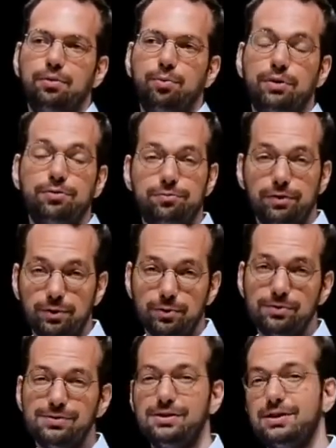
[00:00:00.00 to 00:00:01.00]
With
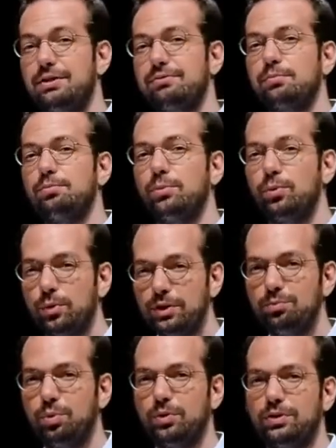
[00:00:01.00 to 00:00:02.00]
phones, it's even
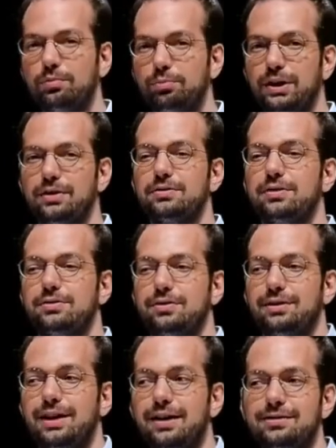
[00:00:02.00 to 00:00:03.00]
more important because there's
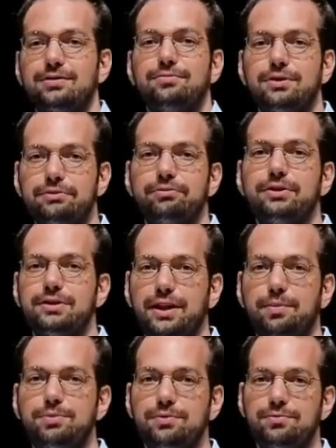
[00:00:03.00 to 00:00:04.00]
lots of different
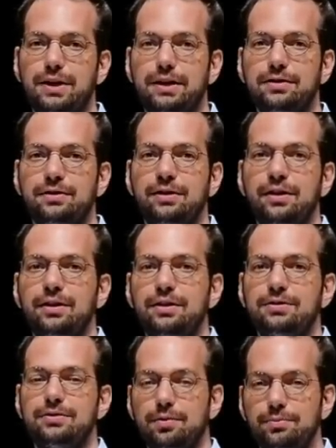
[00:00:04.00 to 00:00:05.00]
types of data.
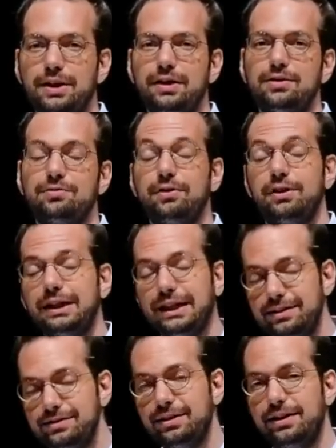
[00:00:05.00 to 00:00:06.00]
Some data is very
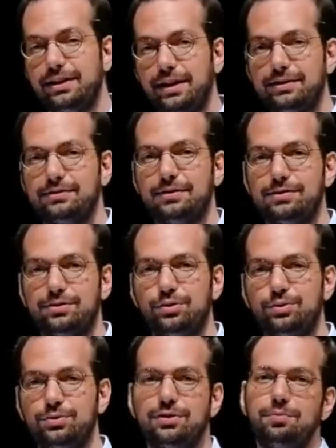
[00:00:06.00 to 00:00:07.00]
easy to get access
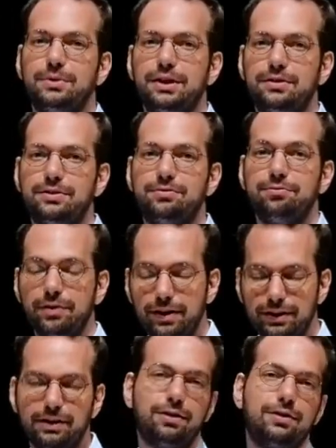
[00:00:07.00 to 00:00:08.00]
to, some data is
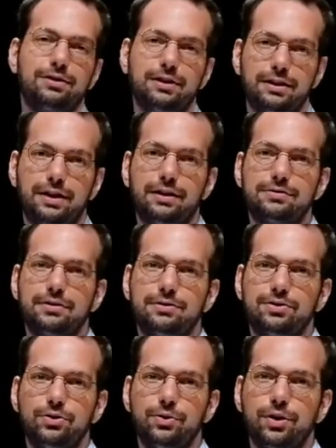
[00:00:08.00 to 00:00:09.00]
very hard to get
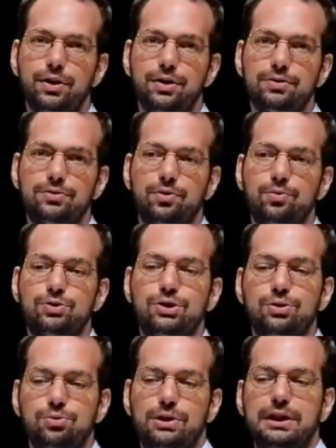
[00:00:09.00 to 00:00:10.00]
access to. So
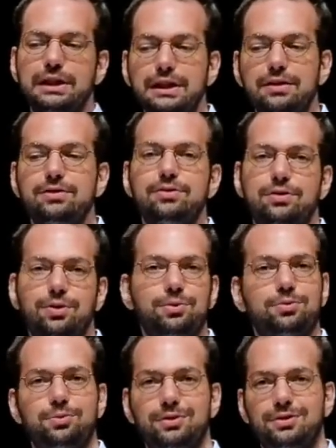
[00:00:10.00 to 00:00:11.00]
do you need to
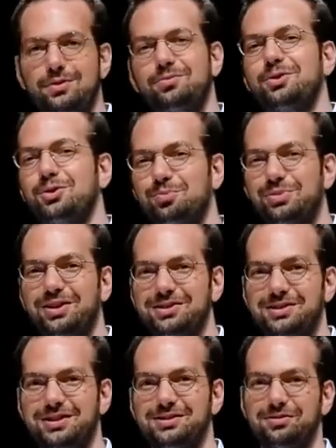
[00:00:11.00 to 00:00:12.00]
go through the difficult
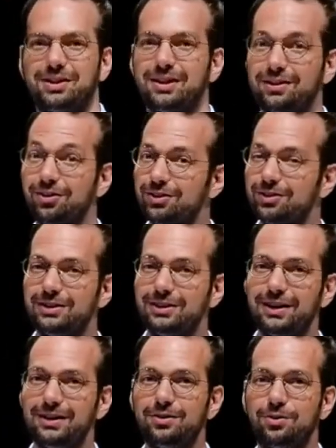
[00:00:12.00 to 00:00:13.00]
process of getting all of the
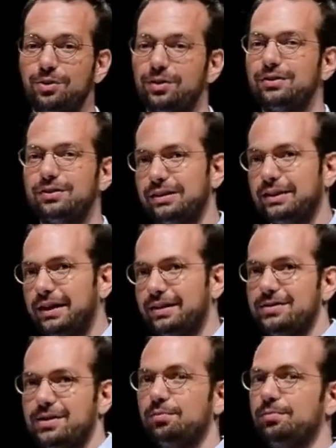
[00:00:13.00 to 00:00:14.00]
data, or
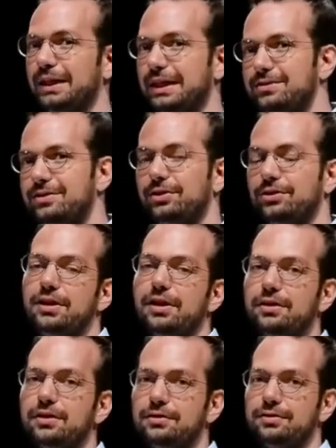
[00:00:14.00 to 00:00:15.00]
can some easier
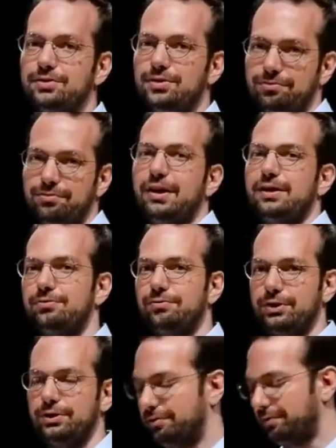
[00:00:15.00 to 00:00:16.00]
data suffice
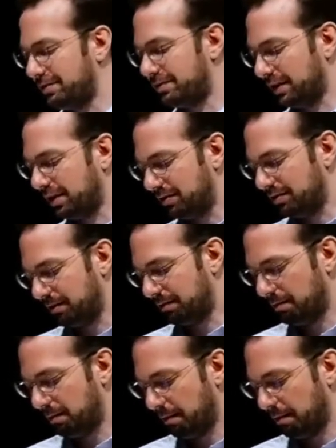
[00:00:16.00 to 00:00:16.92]
for your investigation?